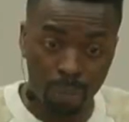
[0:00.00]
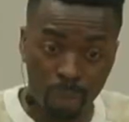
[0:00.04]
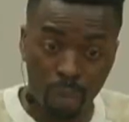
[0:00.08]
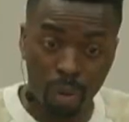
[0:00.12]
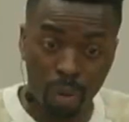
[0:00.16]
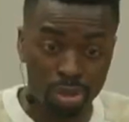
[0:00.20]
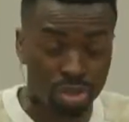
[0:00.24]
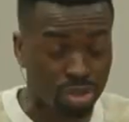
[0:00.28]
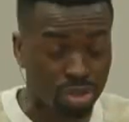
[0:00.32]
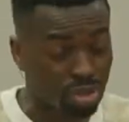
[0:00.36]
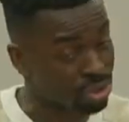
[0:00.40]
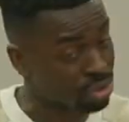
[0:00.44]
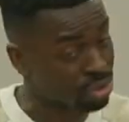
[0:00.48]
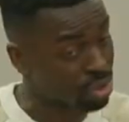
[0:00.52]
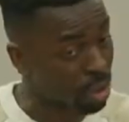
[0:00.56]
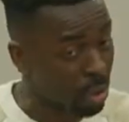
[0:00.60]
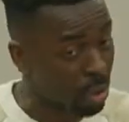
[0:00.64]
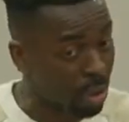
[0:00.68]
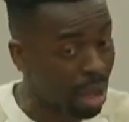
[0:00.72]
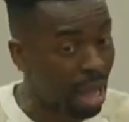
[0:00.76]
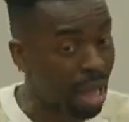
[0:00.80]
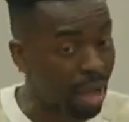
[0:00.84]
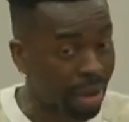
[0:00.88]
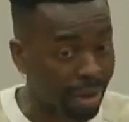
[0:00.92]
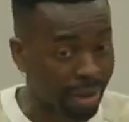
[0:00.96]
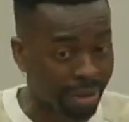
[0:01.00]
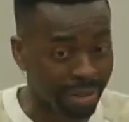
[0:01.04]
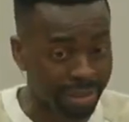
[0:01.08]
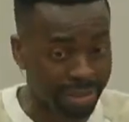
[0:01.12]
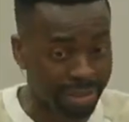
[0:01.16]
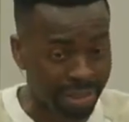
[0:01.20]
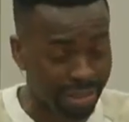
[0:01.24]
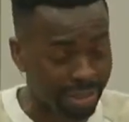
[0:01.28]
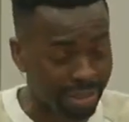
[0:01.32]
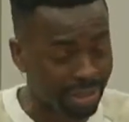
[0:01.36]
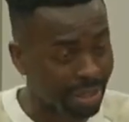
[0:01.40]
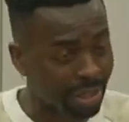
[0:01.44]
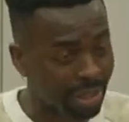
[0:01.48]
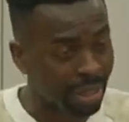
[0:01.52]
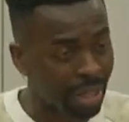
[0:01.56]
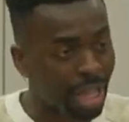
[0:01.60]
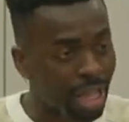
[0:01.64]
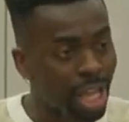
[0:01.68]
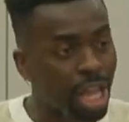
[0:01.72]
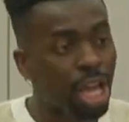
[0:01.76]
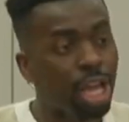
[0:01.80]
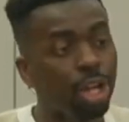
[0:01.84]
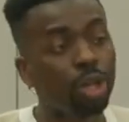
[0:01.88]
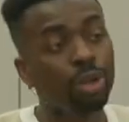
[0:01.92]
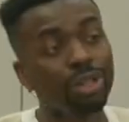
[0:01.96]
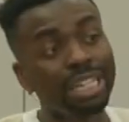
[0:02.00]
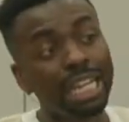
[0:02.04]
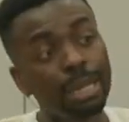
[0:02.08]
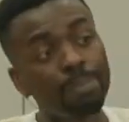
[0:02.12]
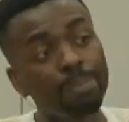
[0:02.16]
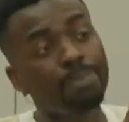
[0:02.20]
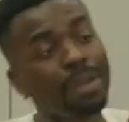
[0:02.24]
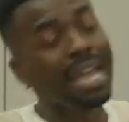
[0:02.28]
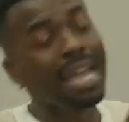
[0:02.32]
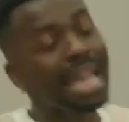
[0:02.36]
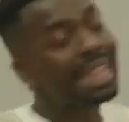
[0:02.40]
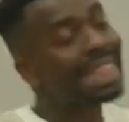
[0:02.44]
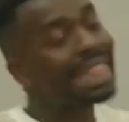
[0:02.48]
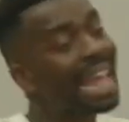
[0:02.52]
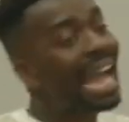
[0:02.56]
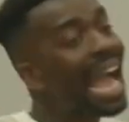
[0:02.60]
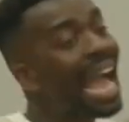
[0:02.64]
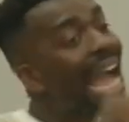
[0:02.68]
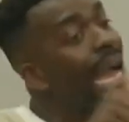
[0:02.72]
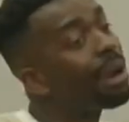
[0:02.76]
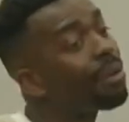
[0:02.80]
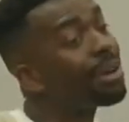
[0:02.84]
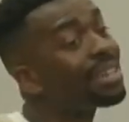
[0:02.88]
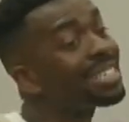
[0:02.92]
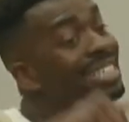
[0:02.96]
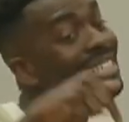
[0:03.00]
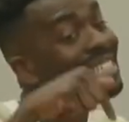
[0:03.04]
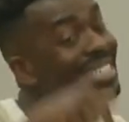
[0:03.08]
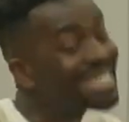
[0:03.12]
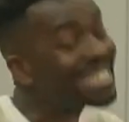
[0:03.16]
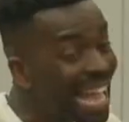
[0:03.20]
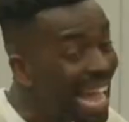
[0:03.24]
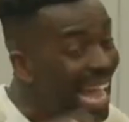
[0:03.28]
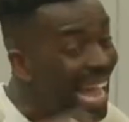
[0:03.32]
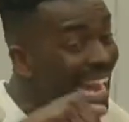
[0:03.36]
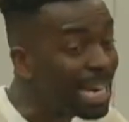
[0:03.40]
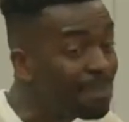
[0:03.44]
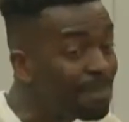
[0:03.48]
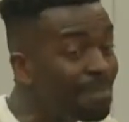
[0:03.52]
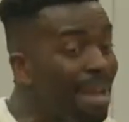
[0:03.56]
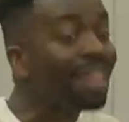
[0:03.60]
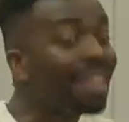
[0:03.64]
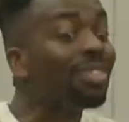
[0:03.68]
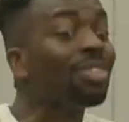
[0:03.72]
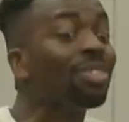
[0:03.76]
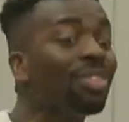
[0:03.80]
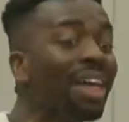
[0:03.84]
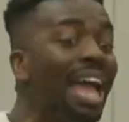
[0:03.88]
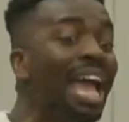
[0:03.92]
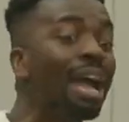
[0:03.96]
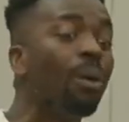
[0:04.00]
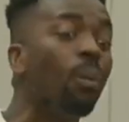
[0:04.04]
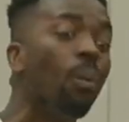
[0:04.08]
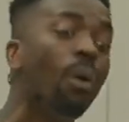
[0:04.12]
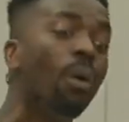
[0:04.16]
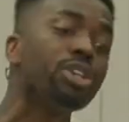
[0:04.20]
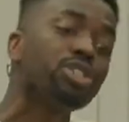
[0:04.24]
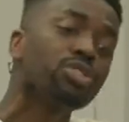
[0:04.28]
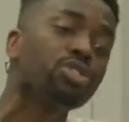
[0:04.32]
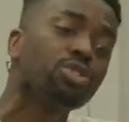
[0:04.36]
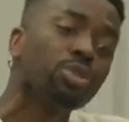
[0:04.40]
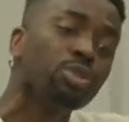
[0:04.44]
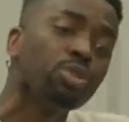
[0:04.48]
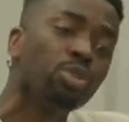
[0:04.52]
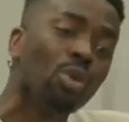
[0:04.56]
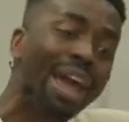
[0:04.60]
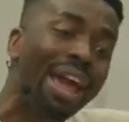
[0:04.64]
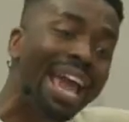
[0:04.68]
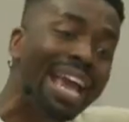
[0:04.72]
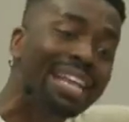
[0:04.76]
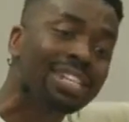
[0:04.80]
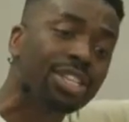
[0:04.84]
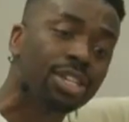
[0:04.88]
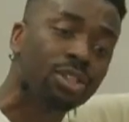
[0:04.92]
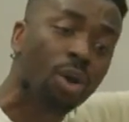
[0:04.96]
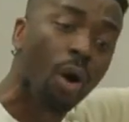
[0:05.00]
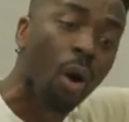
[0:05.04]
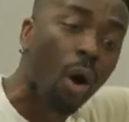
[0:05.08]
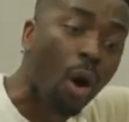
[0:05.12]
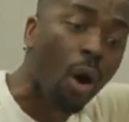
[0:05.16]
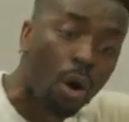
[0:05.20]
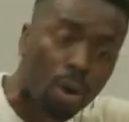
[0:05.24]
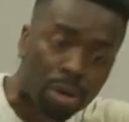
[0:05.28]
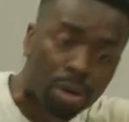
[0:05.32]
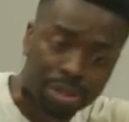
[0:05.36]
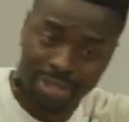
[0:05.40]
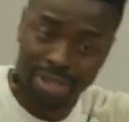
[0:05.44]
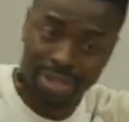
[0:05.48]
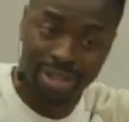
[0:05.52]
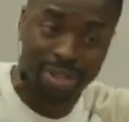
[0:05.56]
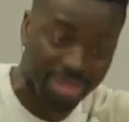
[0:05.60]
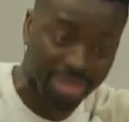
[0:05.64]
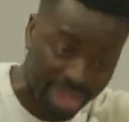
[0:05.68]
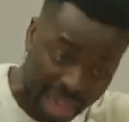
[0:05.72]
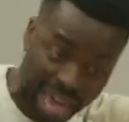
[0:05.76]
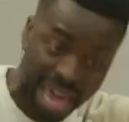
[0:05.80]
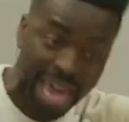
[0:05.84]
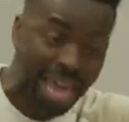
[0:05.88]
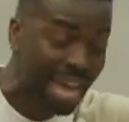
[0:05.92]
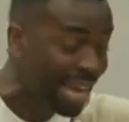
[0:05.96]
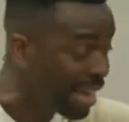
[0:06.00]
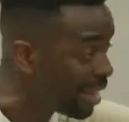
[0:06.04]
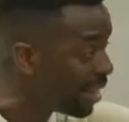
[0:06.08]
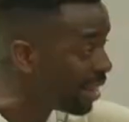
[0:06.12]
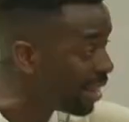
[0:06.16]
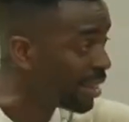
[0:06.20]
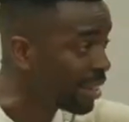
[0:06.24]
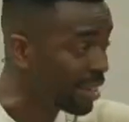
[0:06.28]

it was so hard. Could it be that our assignment there was to raise an altar there?